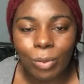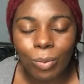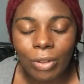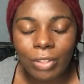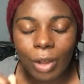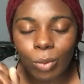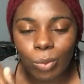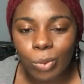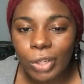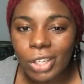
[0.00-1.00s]
the one that
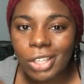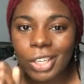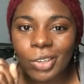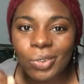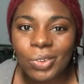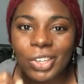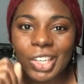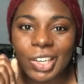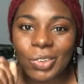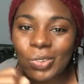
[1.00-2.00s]

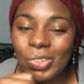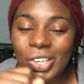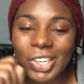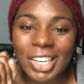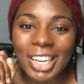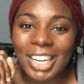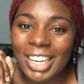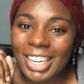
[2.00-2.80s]
really